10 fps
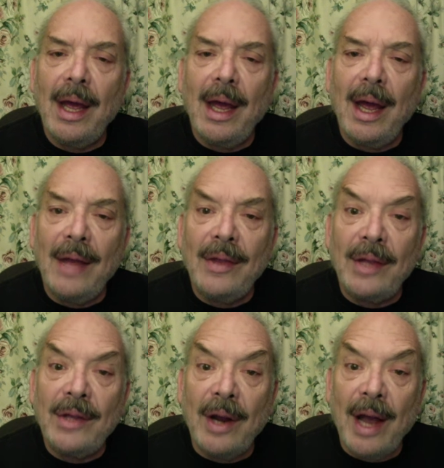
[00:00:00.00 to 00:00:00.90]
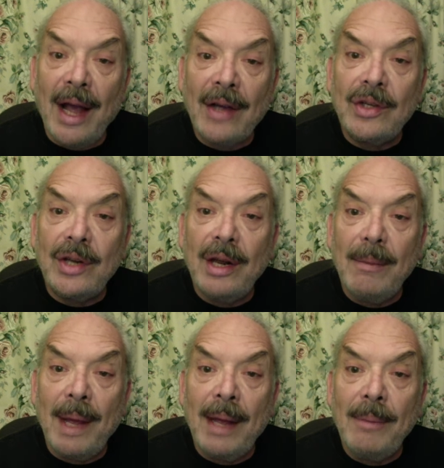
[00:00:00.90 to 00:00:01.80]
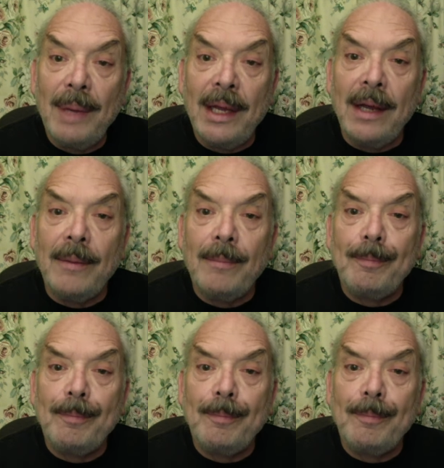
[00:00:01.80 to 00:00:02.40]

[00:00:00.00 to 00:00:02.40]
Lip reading: and that there actually may be